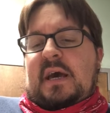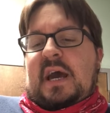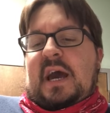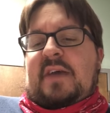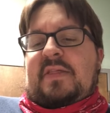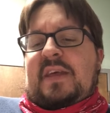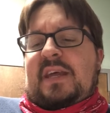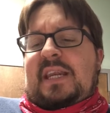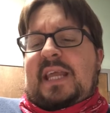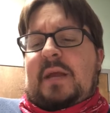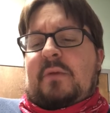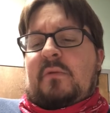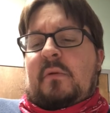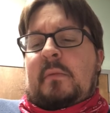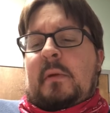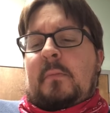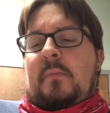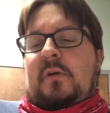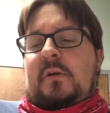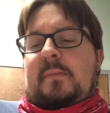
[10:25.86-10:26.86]
And then he
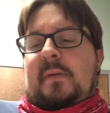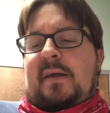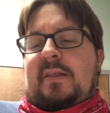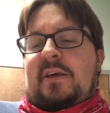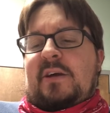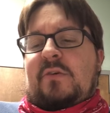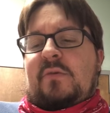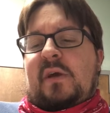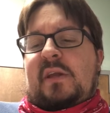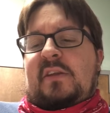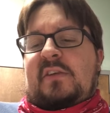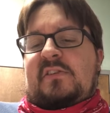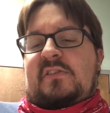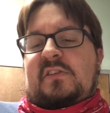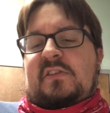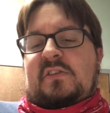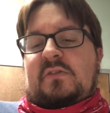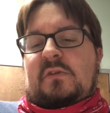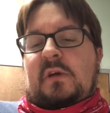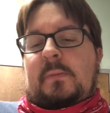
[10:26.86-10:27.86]
remembered Pellegrina's
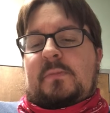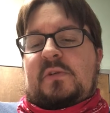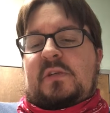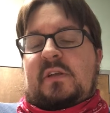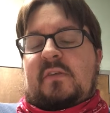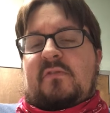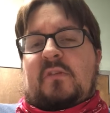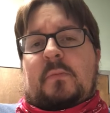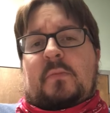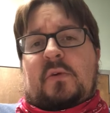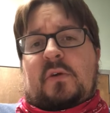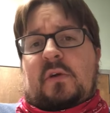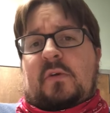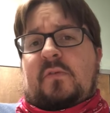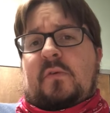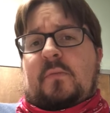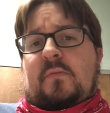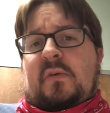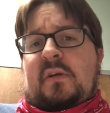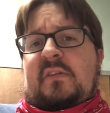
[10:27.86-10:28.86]
description of the
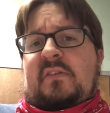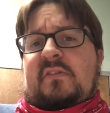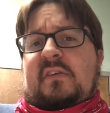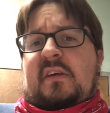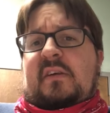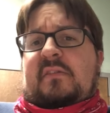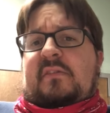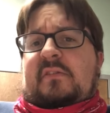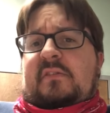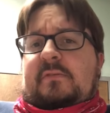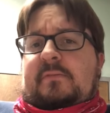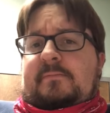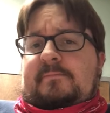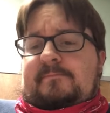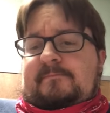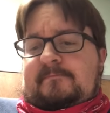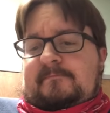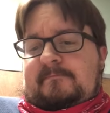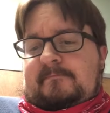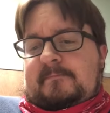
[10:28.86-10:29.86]
beautiful princess.
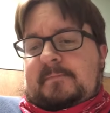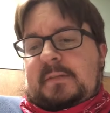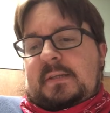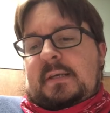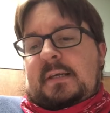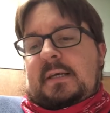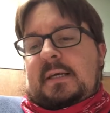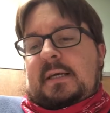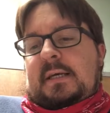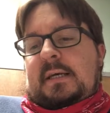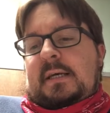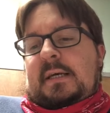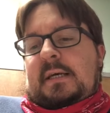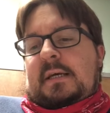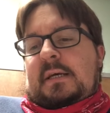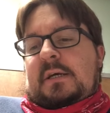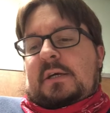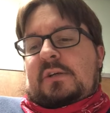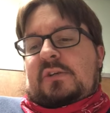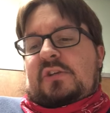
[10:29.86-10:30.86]

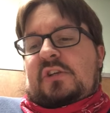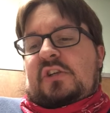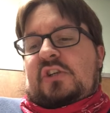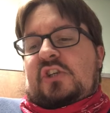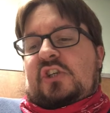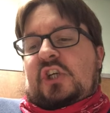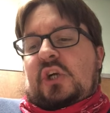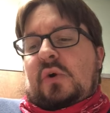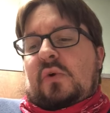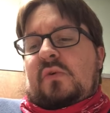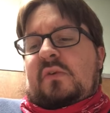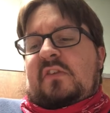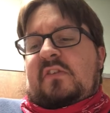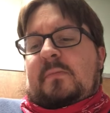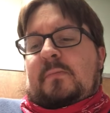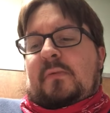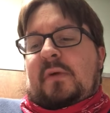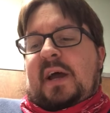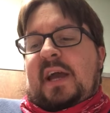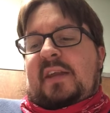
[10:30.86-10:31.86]
She shone as
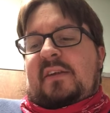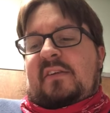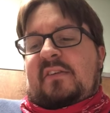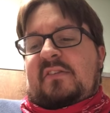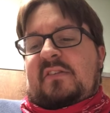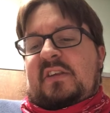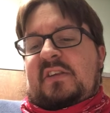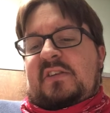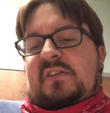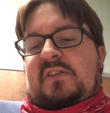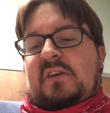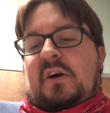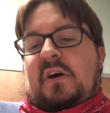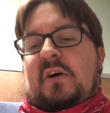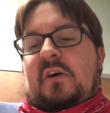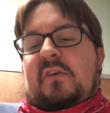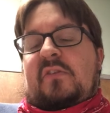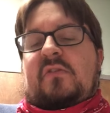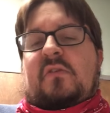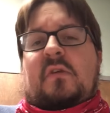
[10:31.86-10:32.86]
bright as the
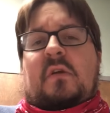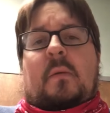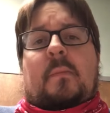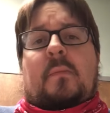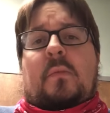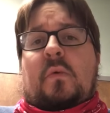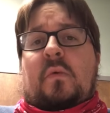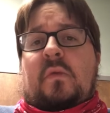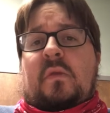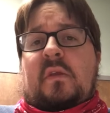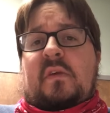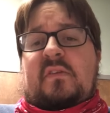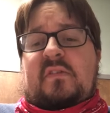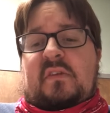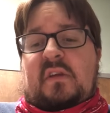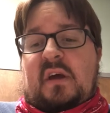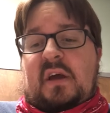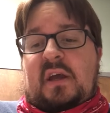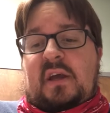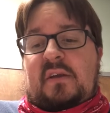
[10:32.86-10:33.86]
stars on a moonless
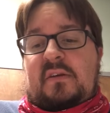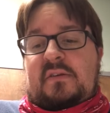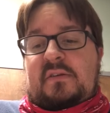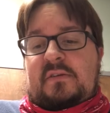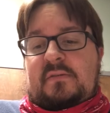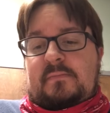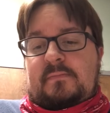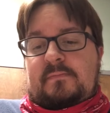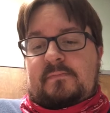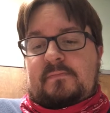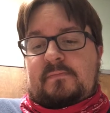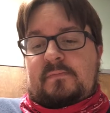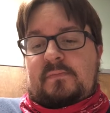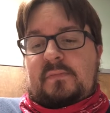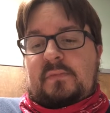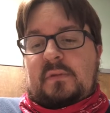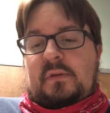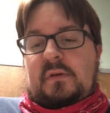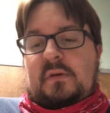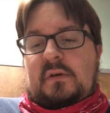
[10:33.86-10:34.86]
night.
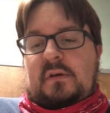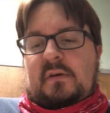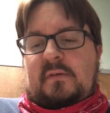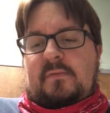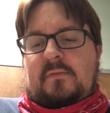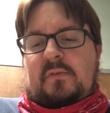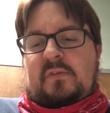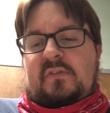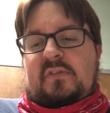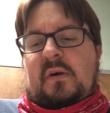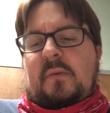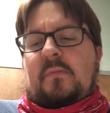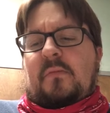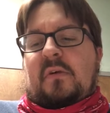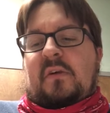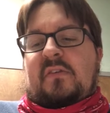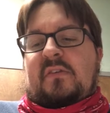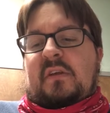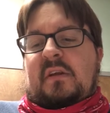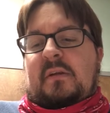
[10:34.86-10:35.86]
For some
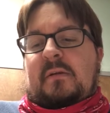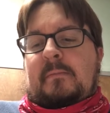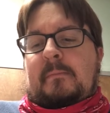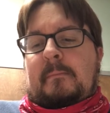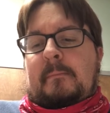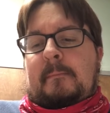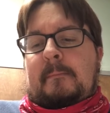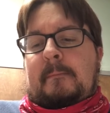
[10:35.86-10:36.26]
reason,